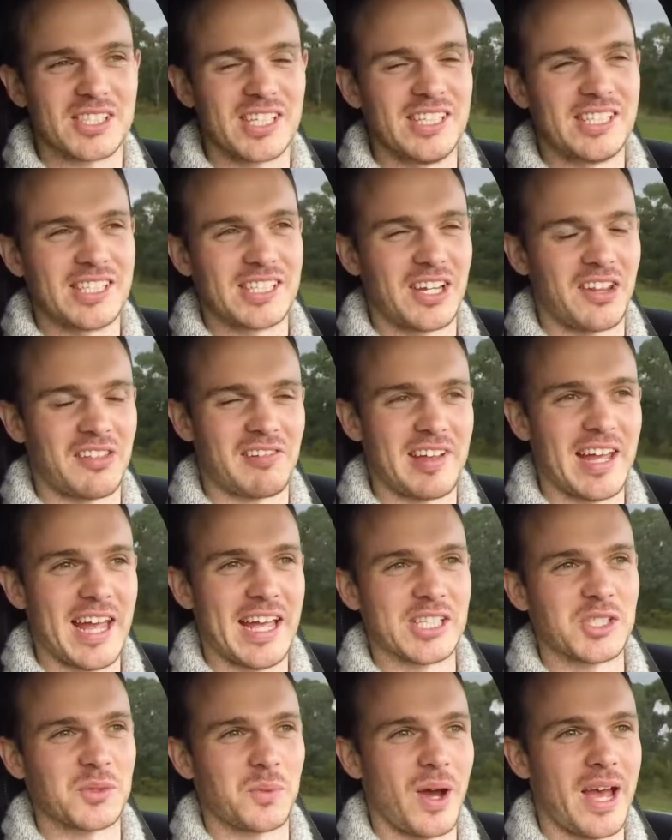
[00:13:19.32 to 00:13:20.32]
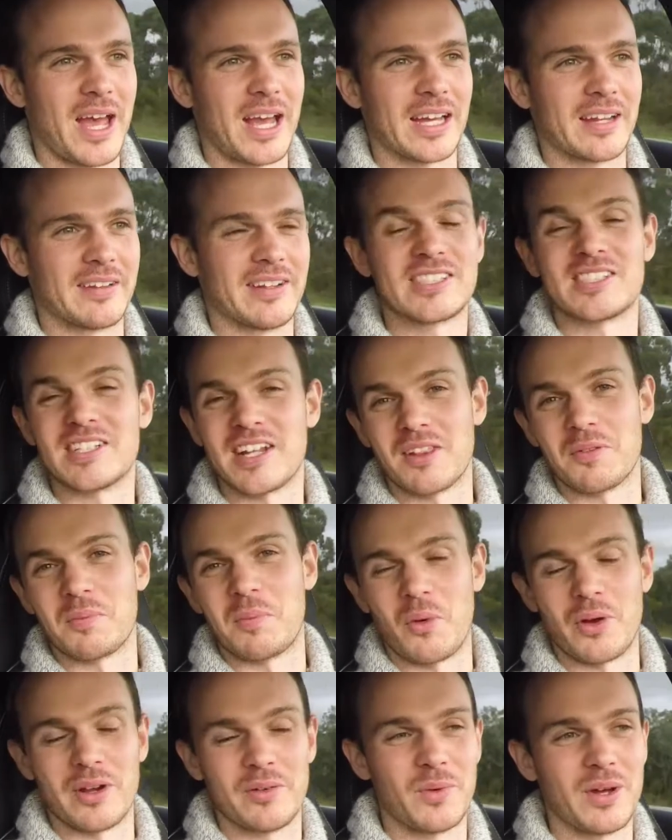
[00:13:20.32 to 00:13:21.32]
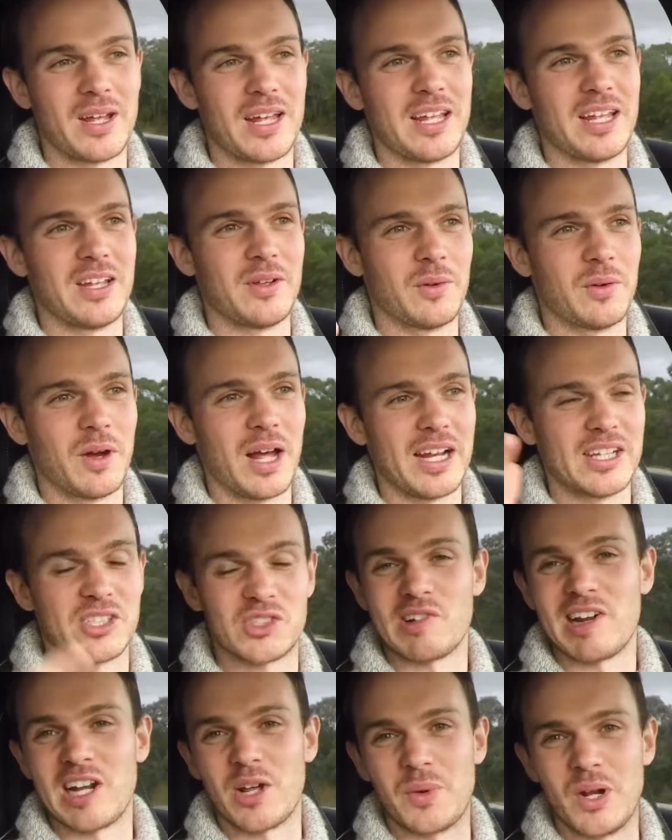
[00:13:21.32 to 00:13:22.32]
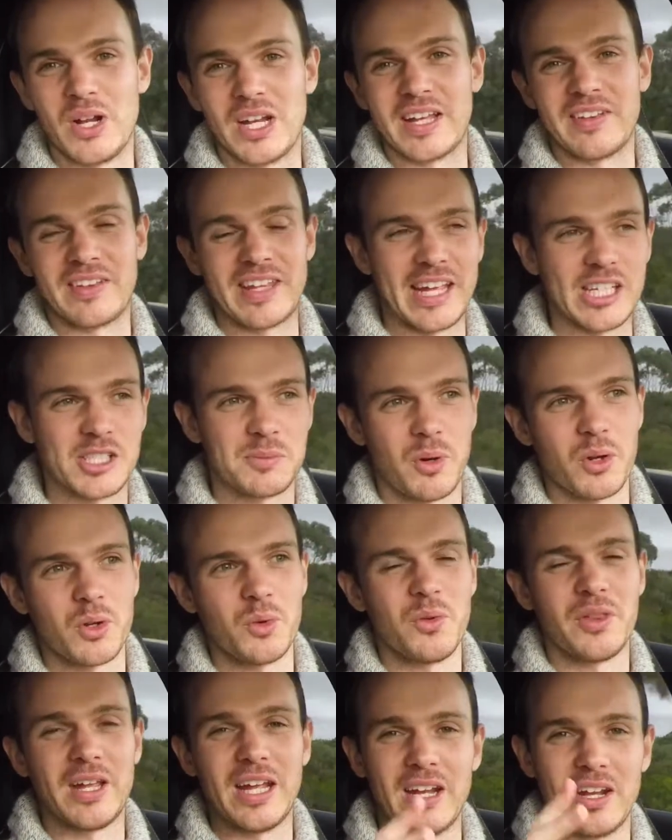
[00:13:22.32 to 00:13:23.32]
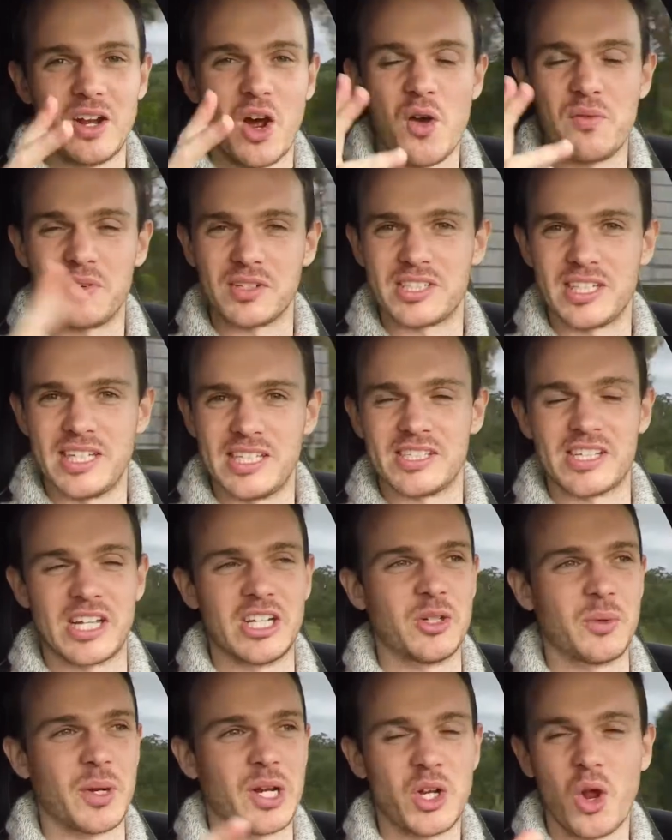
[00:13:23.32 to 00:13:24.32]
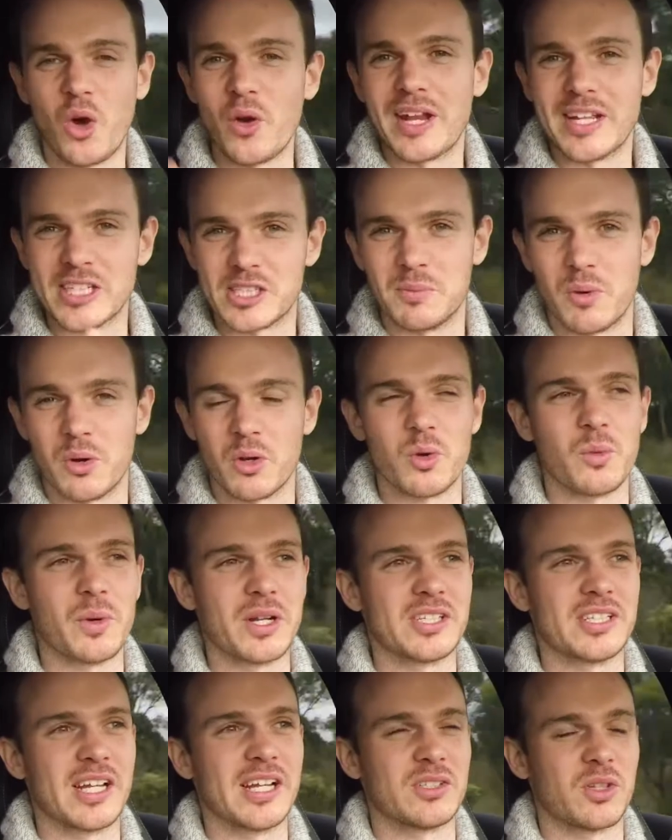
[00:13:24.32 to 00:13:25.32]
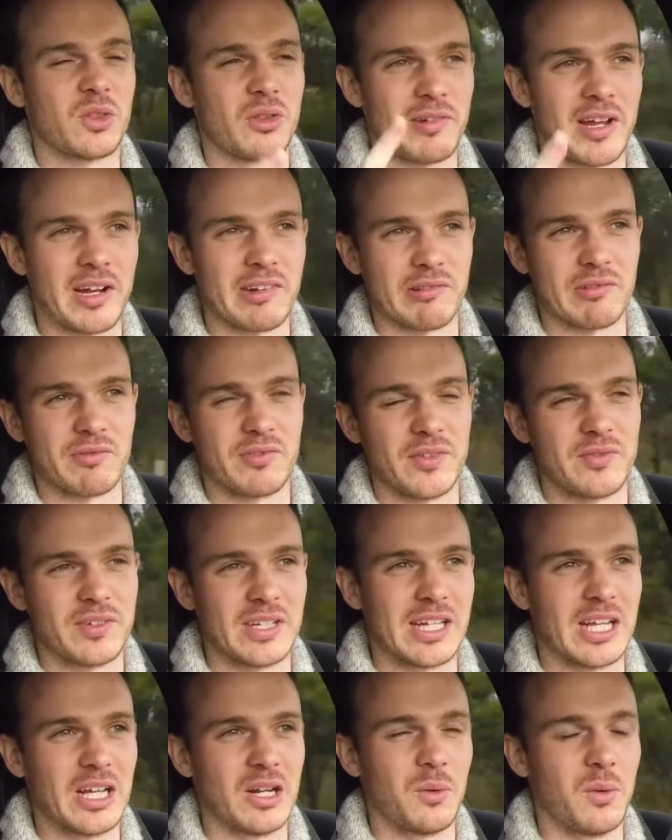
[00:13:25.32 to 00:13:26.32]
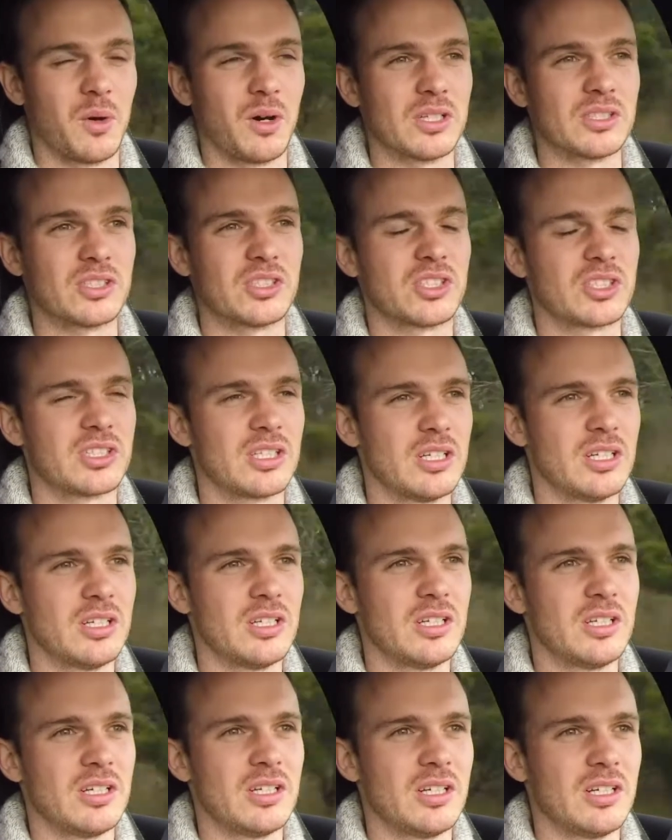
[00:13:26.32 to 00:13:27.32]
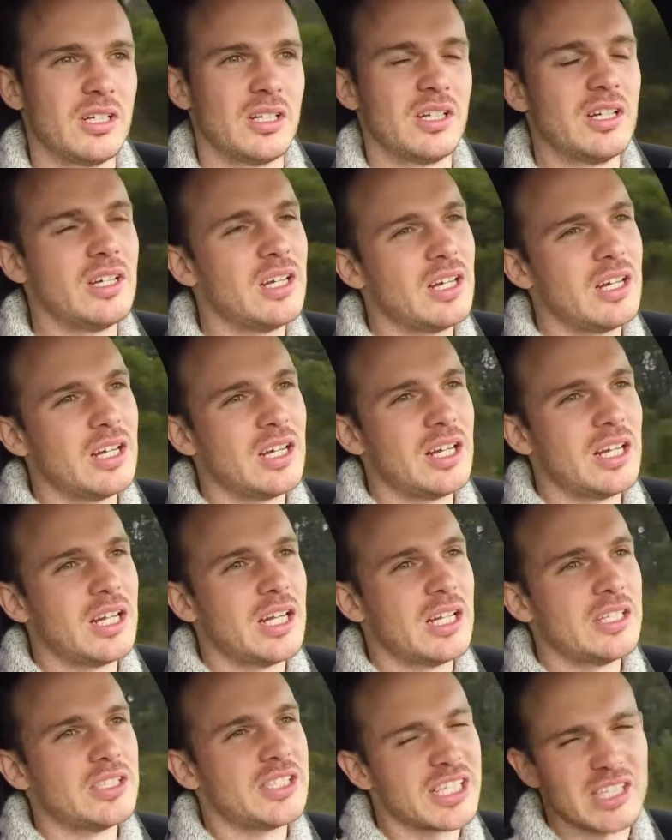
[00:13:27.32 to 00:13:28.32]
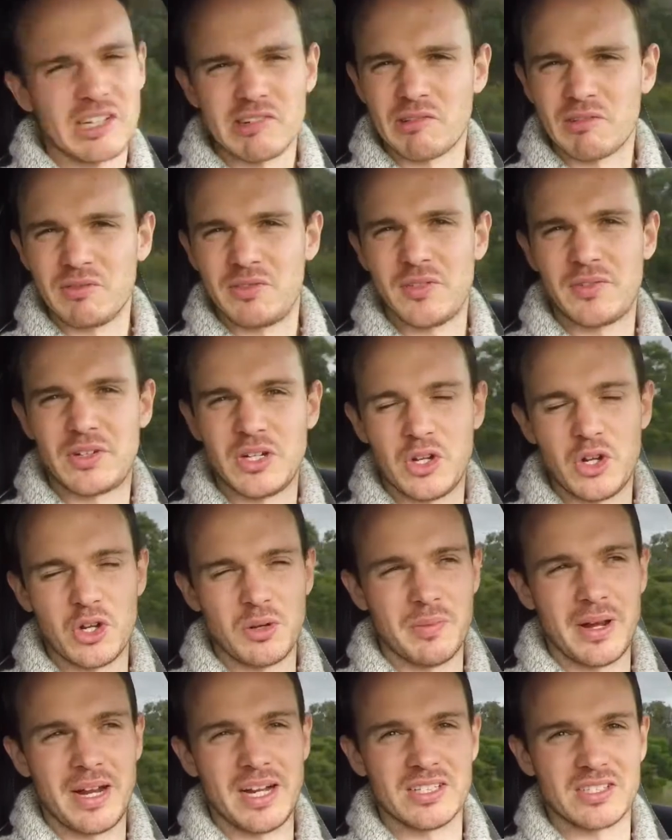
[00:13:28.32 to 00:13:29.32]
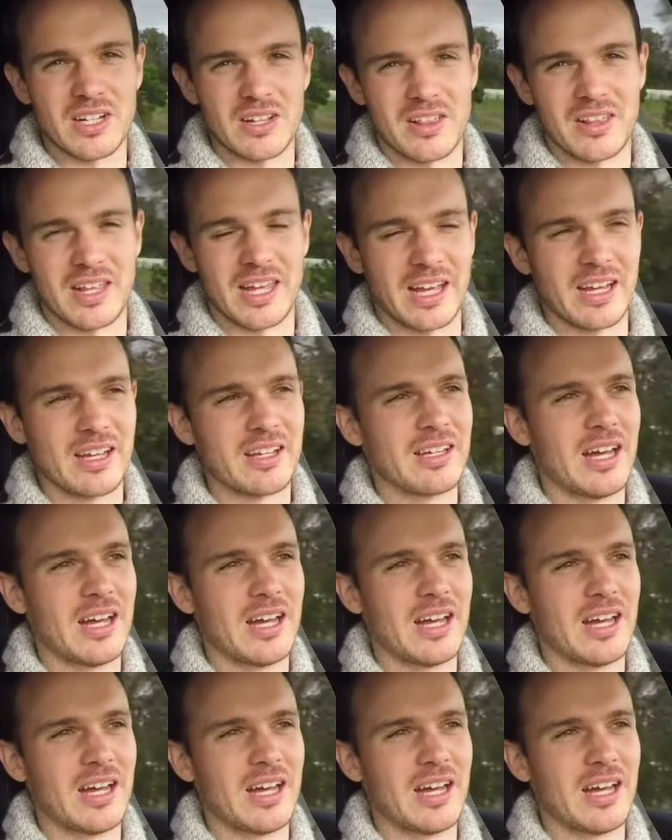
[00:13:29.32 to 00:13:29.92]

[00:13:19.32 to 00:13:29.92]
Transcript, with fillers: C sixty-three S wagon. That's another point. We, in Australia we only get the S model. In overseas they do a non-S model, which has three hundred fifty kilowatts, six hundred fifty newton meters, I think.